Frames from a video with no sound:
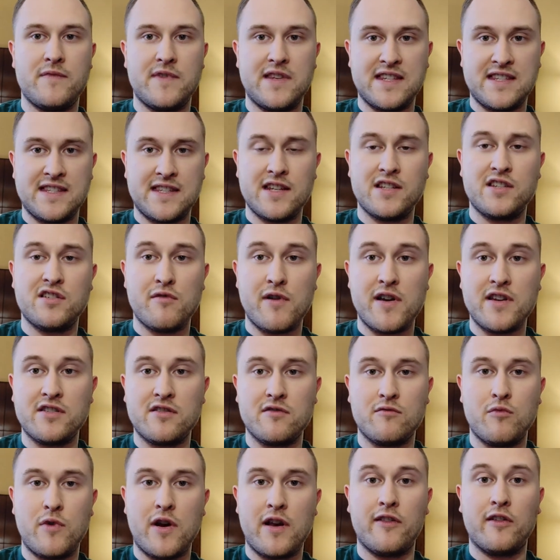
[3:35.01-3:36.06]

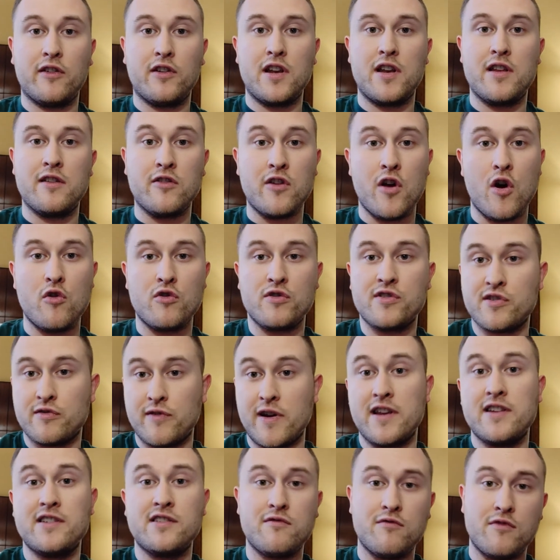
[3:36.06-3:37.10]
situation where they're going to go
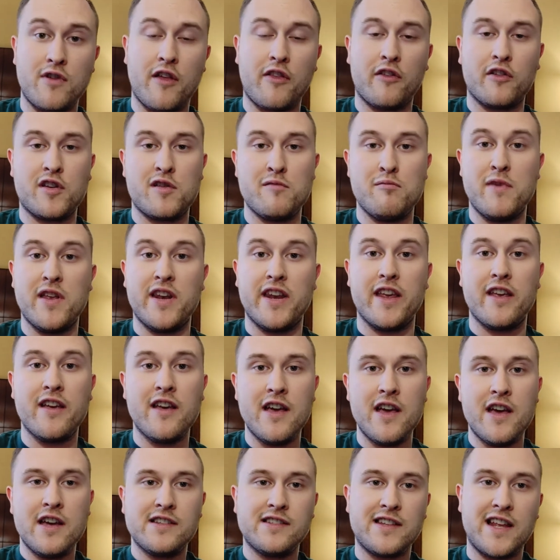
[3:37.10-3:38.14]
straight into another committee.
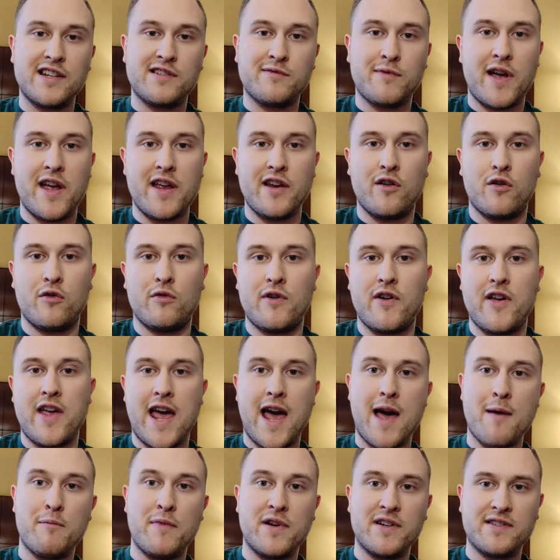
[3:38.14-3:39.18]
So that's why I don't really
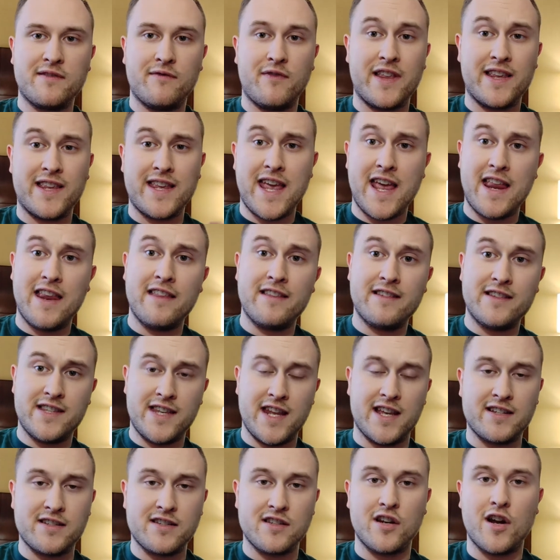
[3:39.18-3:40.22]
have much of like Kenneth
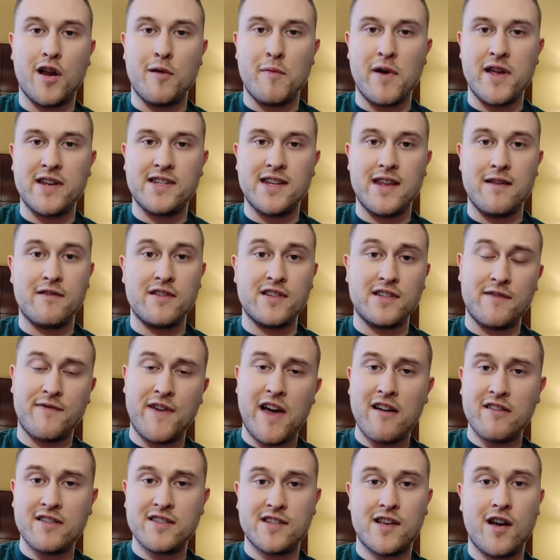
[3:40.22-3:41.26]
Dixon on my team, because if
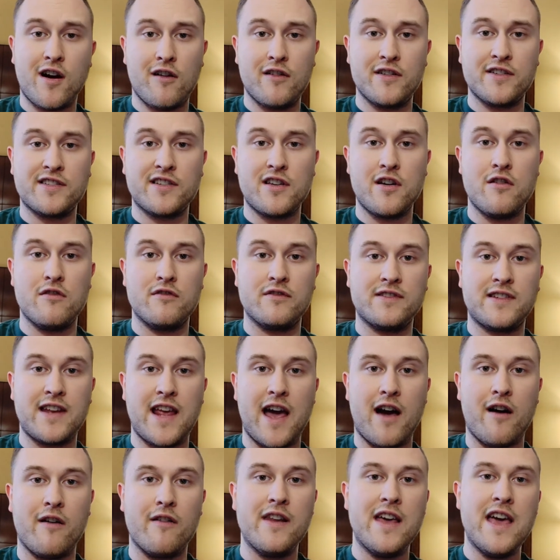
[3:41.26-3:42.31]
Alex Collins goes
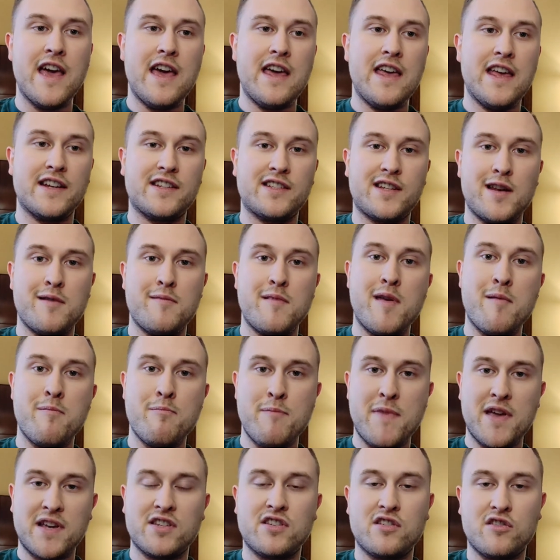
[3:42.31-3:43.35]
down, it's going to be a
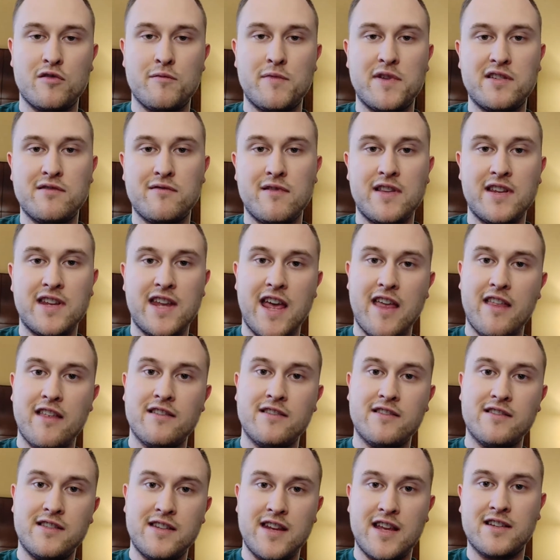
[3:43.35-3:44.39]
mixture between
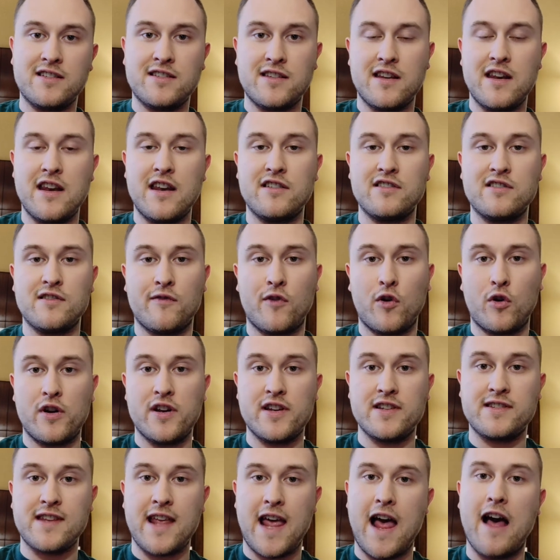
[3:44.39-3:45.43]
Kenneth Dixon and
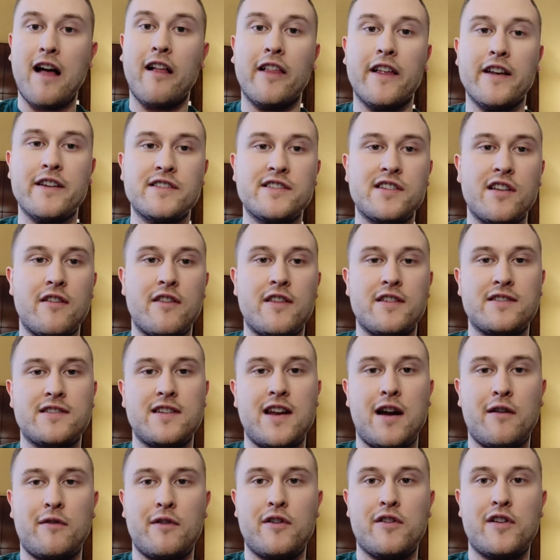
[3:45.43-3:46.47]
Javorius Allen. So there's
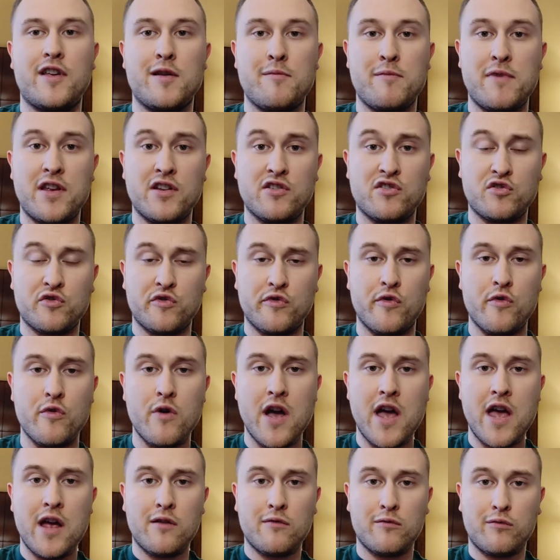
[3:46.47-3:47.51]
not really going to be a
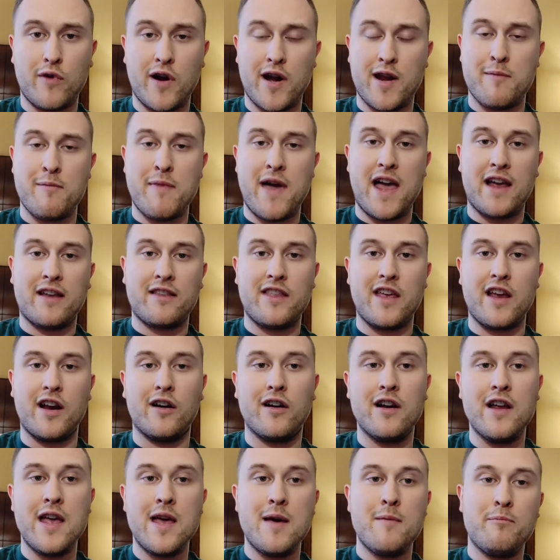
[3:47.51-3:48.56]
true running back
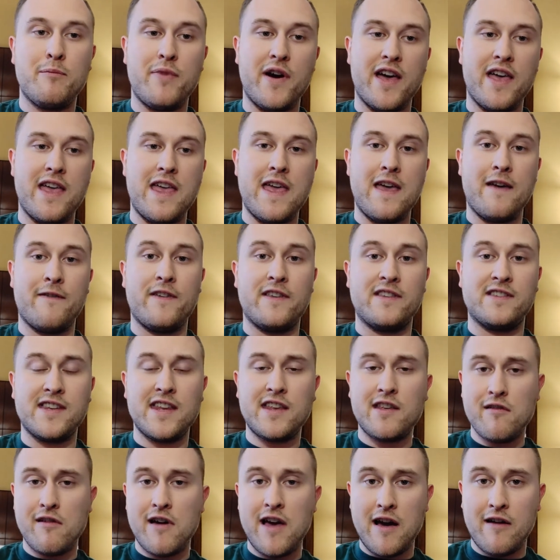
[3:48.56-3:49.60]
there. But if
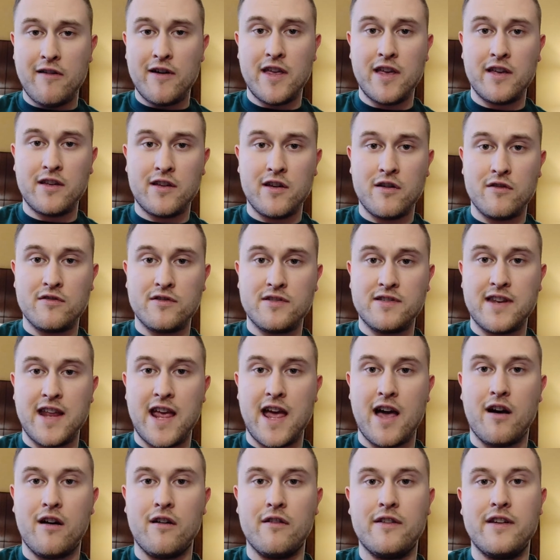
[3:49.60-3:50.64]
Ezekiel Elliott goes
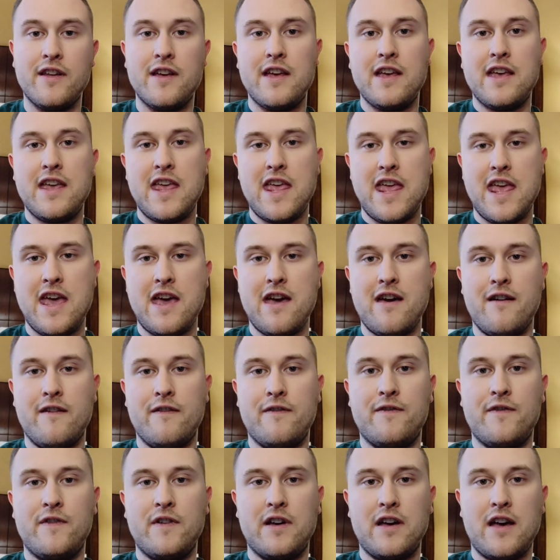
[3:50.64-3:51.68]
down,
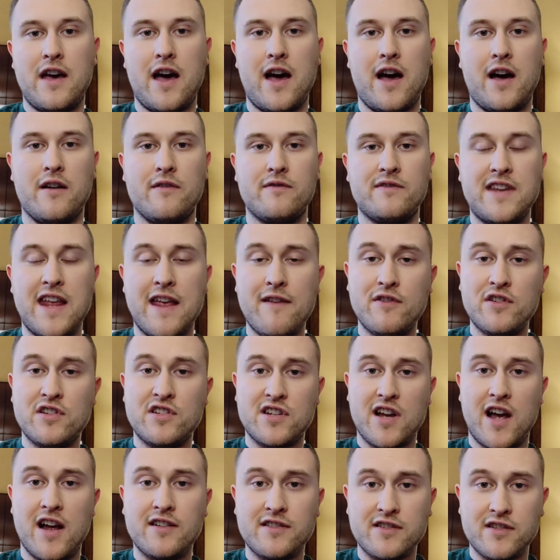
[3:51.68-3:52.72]
if David
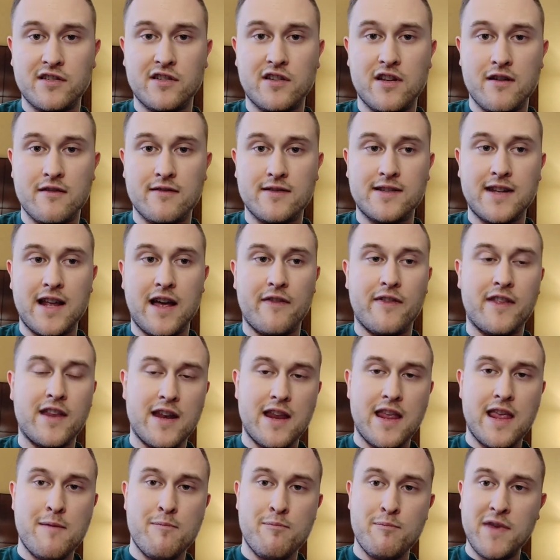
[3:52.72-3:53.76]
Johnson goes down,
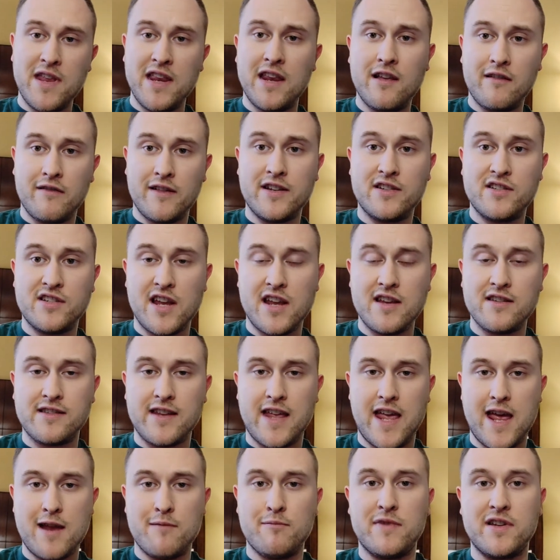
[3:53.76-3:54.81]
then immediately
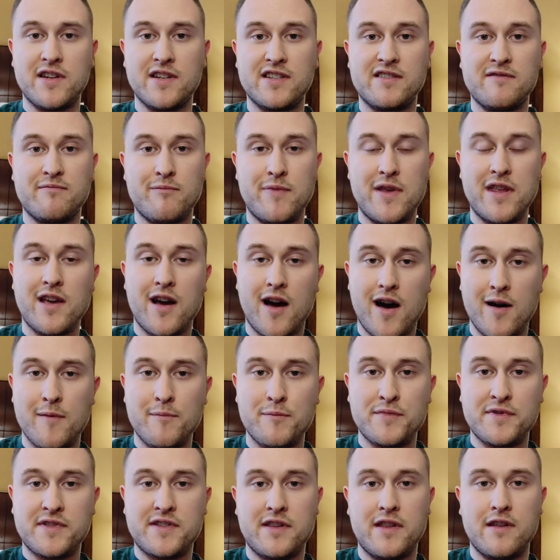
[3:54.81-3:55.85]
Chase Edmonds
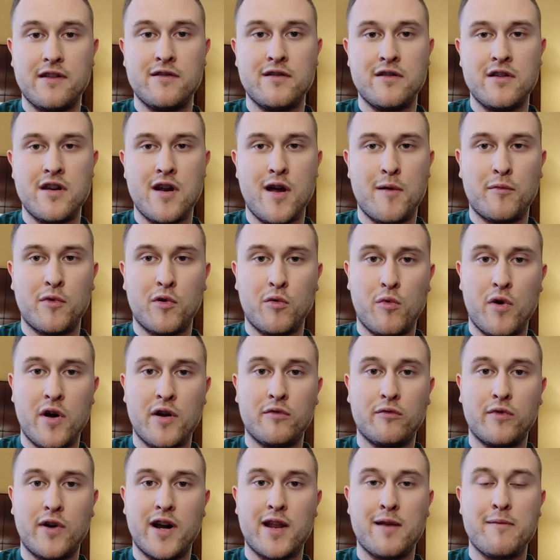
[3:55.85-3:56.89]
becomes the number
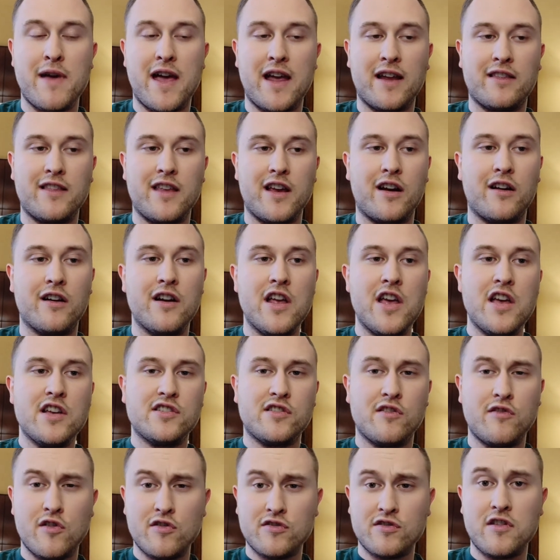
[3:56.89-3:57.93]
1 running back there.
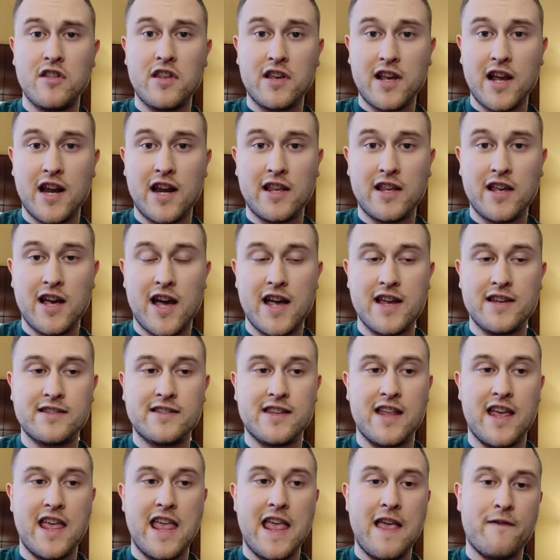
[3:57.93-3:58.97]
So those are the kind of
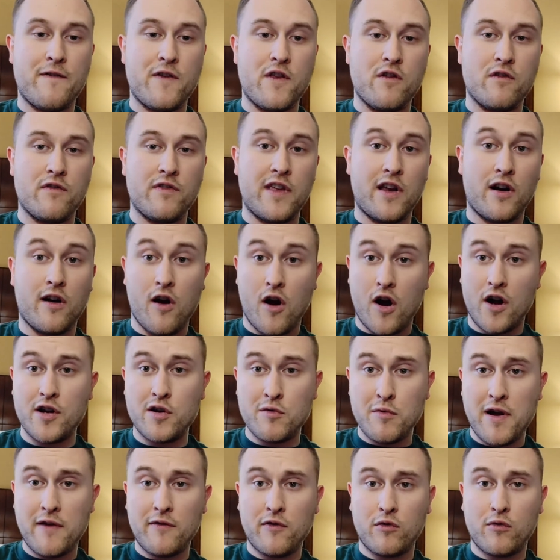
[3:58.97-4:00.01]
guys that if they're on
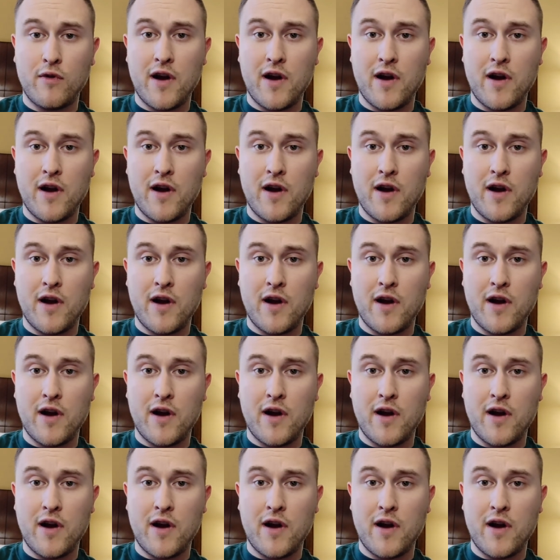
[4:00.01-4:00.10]
your waiver